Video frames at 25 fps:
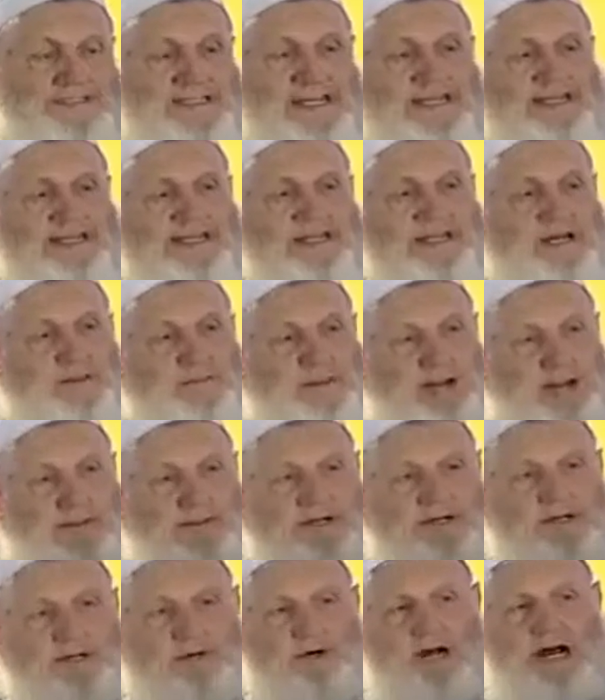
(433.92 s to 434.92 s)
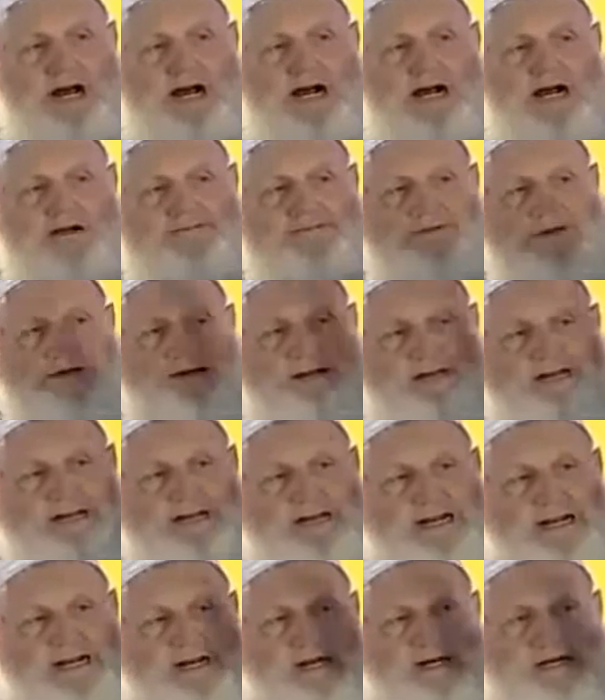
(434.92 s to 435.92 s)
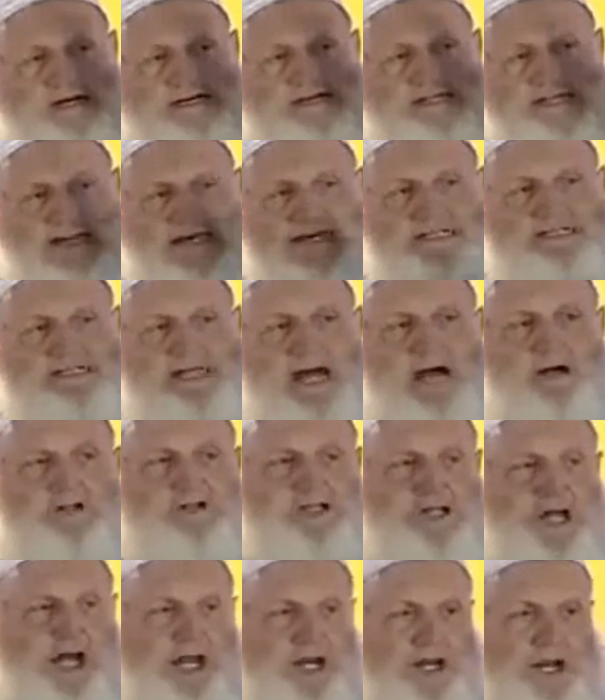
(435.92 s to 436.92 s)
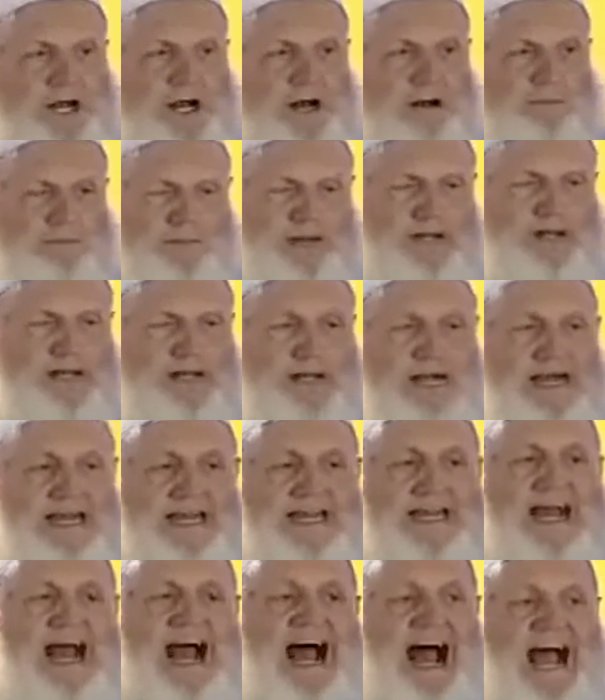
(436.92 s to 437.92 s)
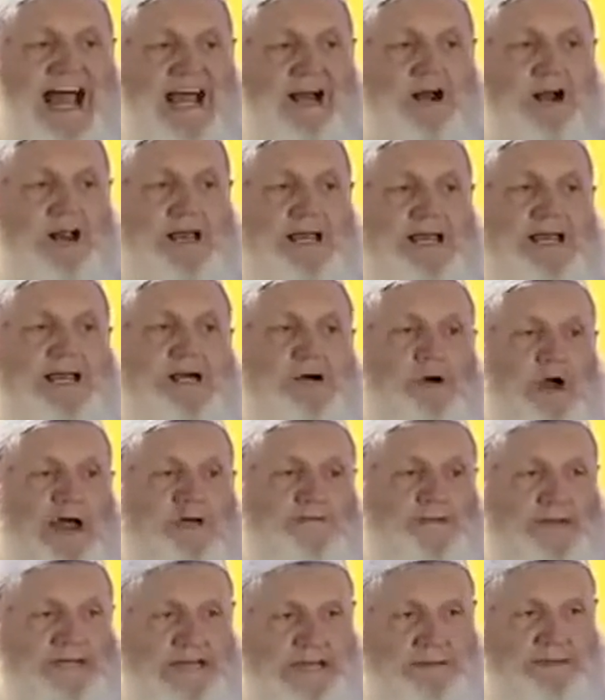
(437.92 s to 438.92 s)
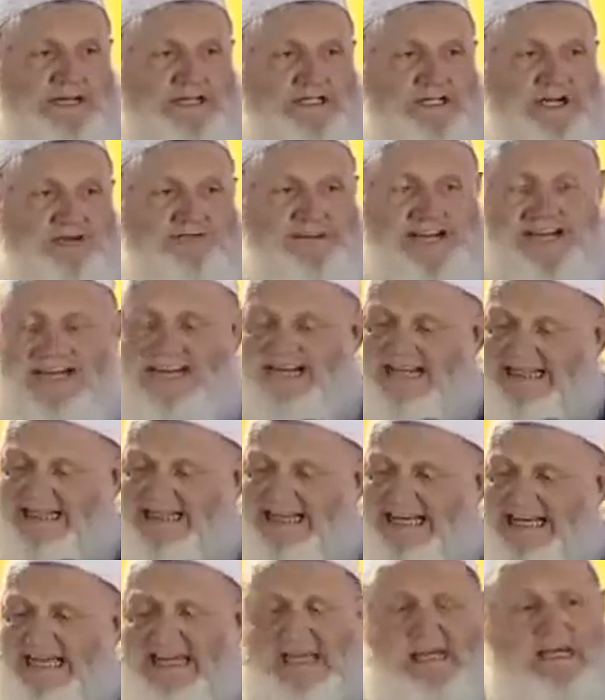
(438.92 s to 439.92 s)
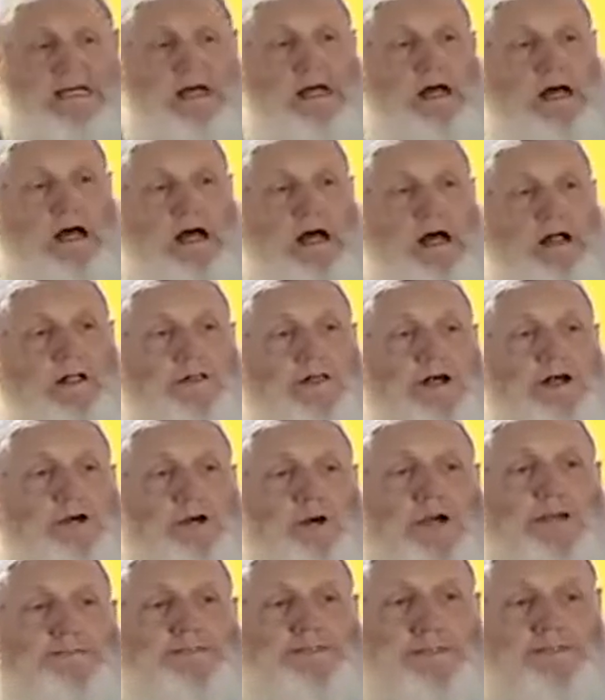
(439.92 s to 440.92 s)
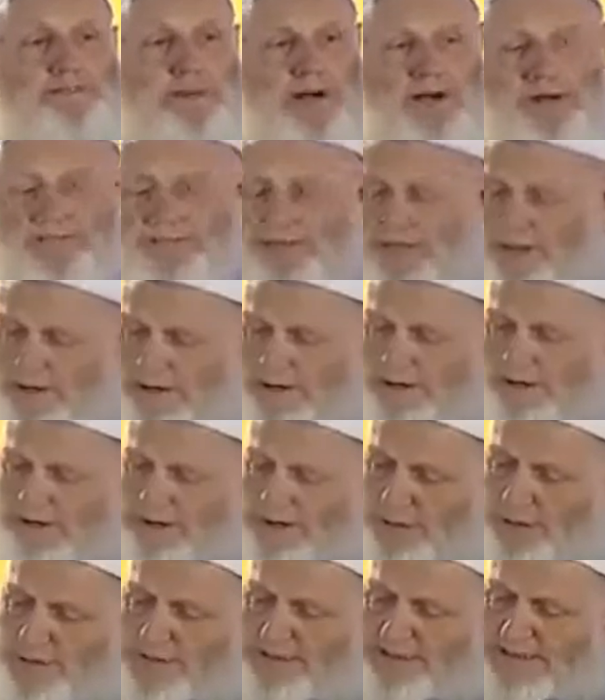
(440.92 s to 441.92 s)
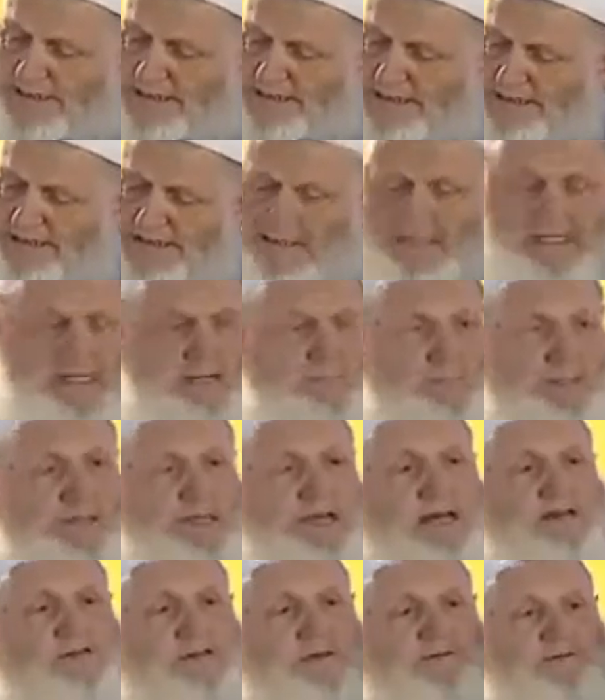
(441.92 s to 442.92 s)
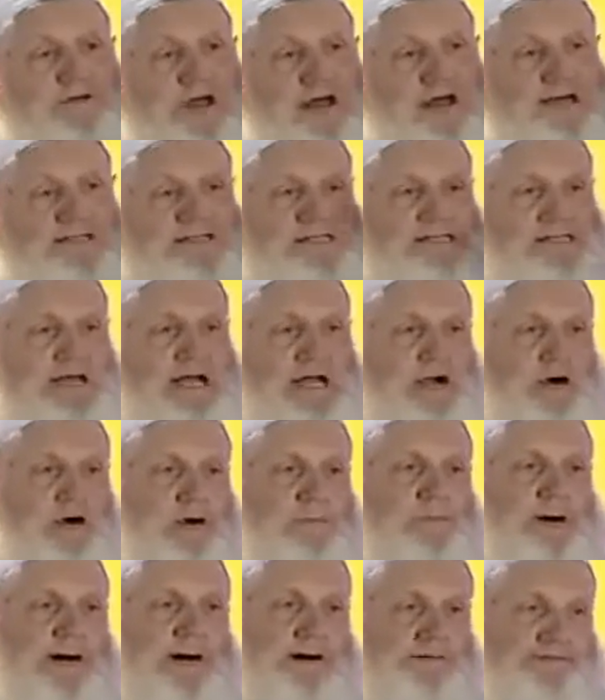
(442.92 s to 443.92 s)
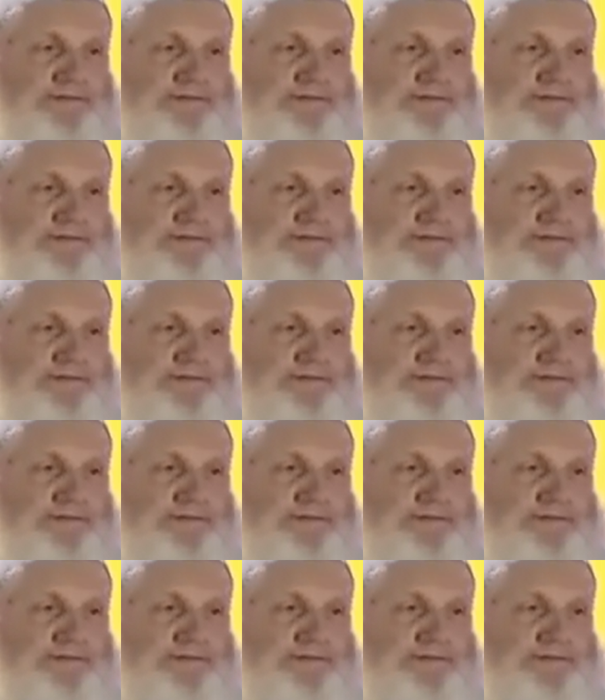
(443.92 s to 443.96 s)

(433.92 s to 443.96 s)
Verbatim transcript: The second commandment you have clearly says, thou shalt not make any idol, any graven image of anything that creeps upon the earth, swims in the sea beneath, or flies in the air